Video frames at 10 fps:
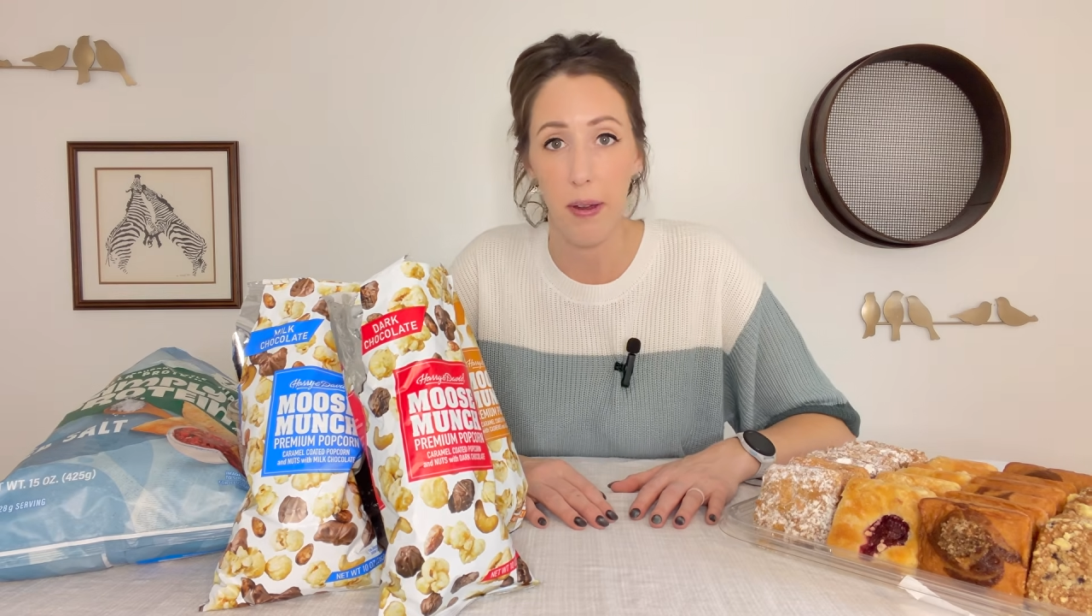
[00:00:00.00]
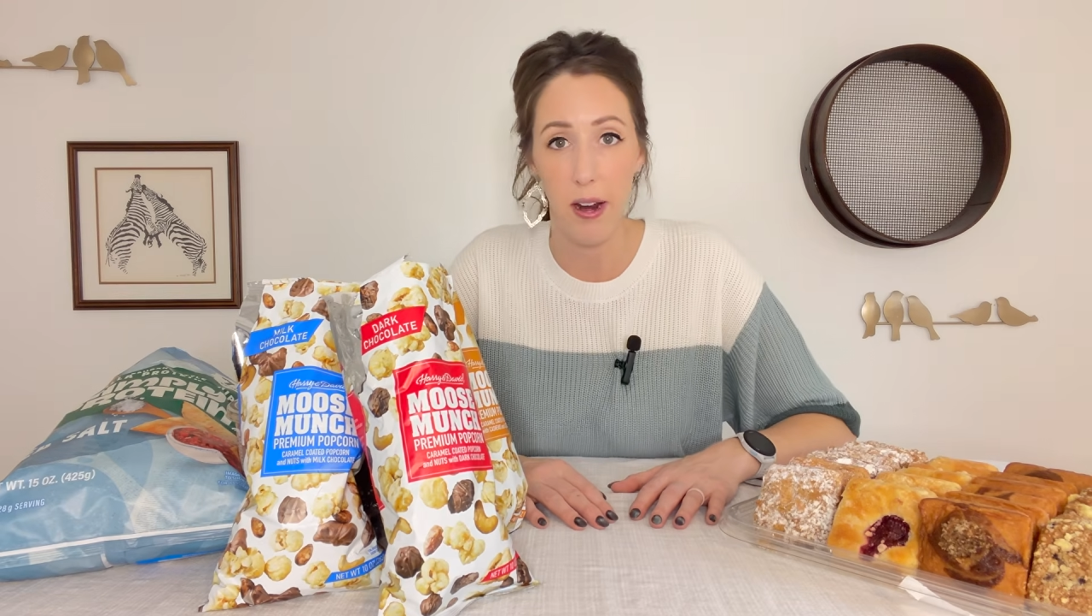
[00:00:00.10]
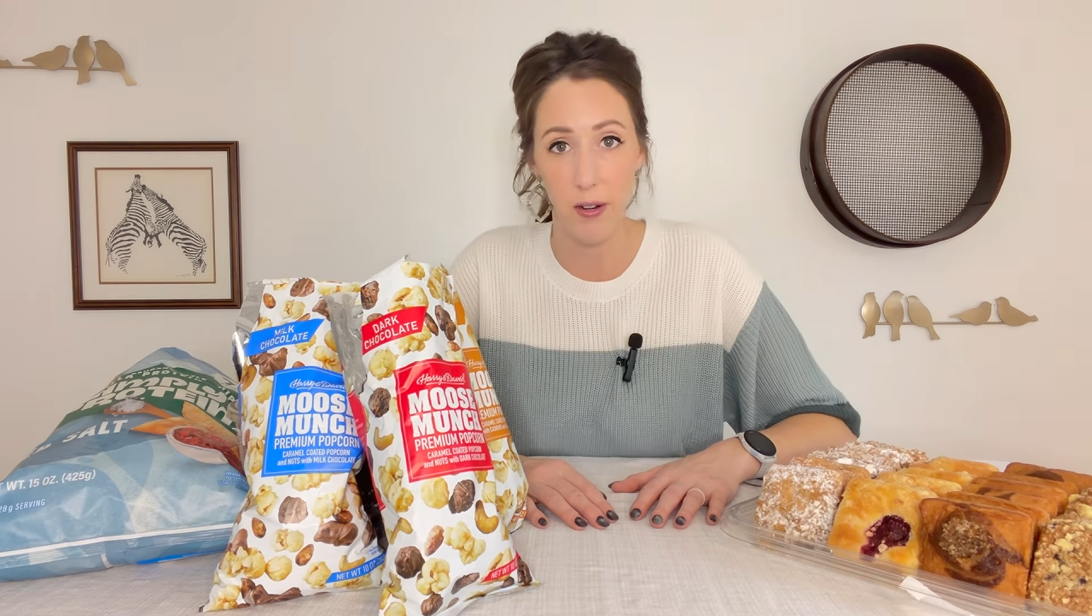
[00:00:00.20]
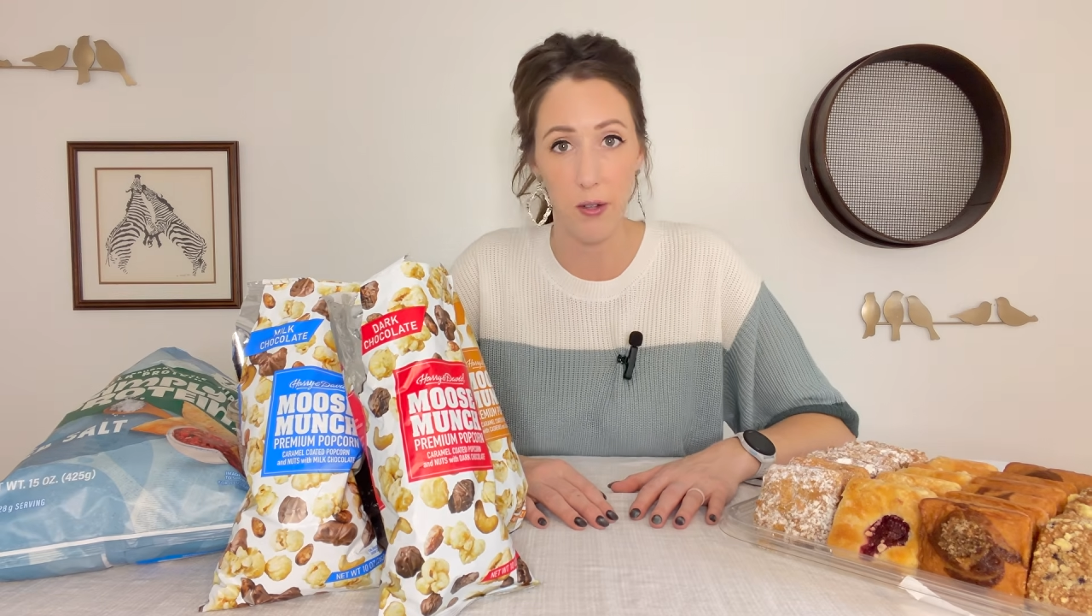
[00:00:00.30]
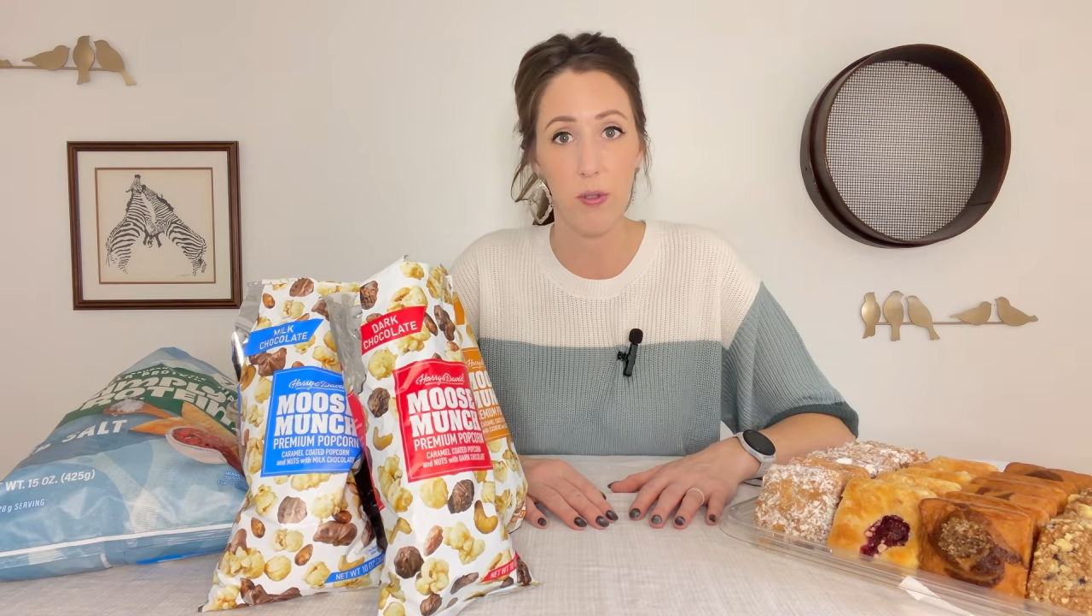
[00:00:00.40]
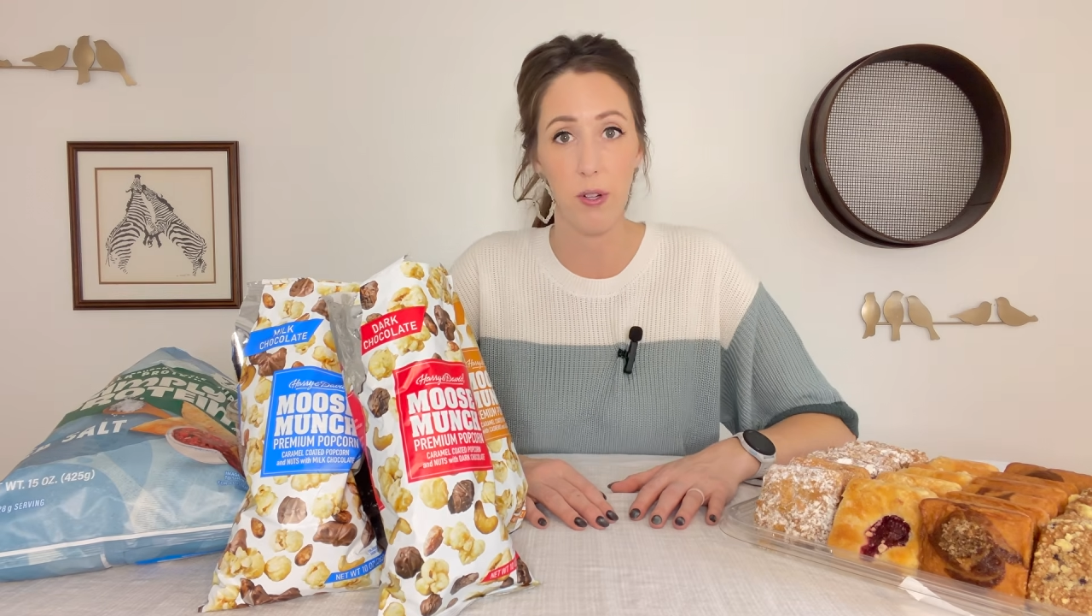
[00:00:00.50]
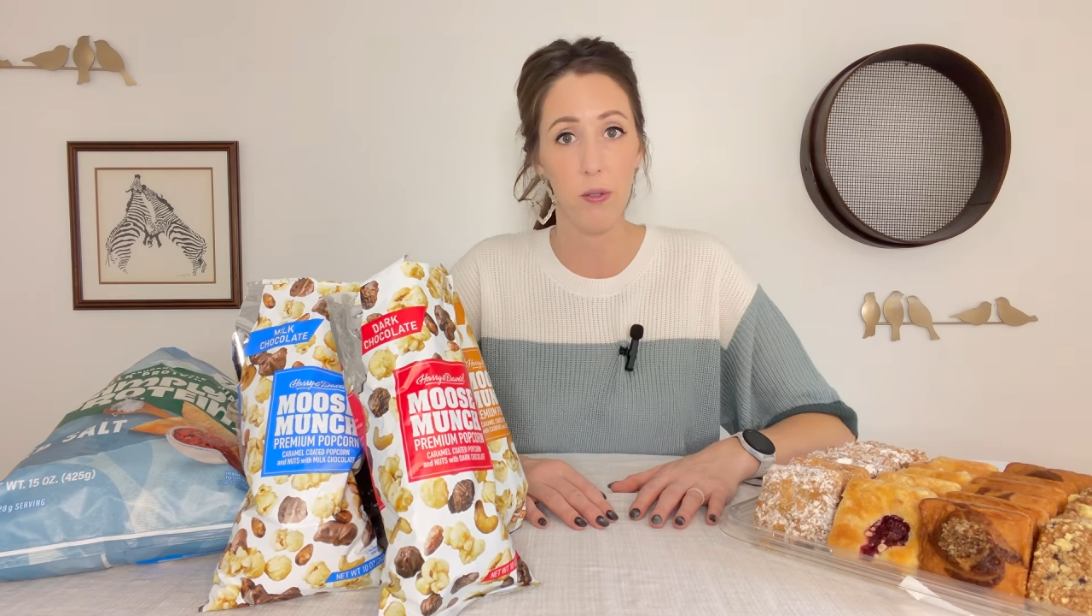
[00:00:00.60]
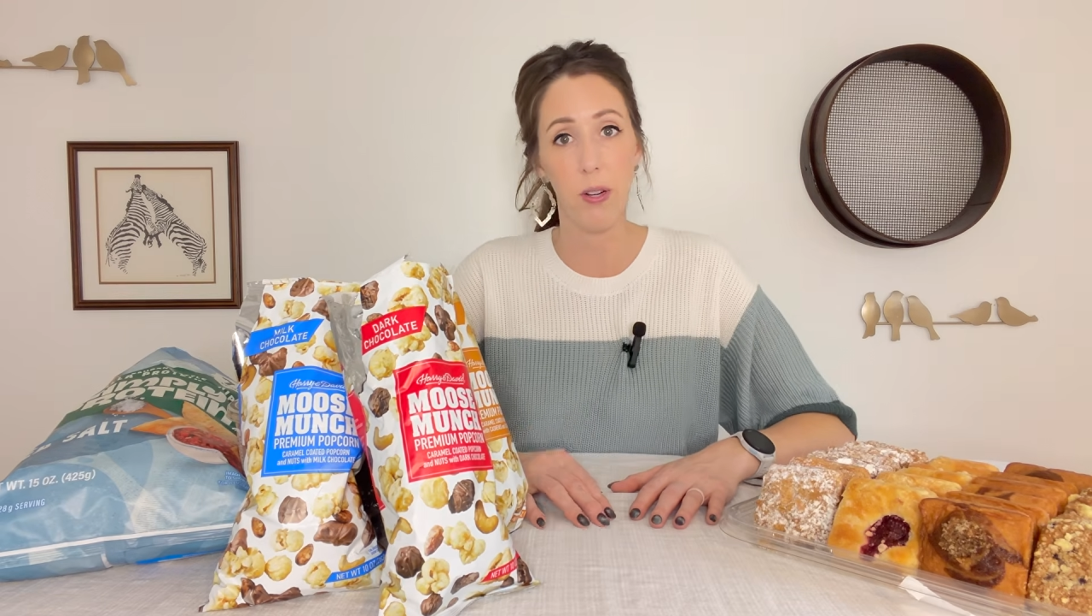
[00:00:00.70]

but now you do.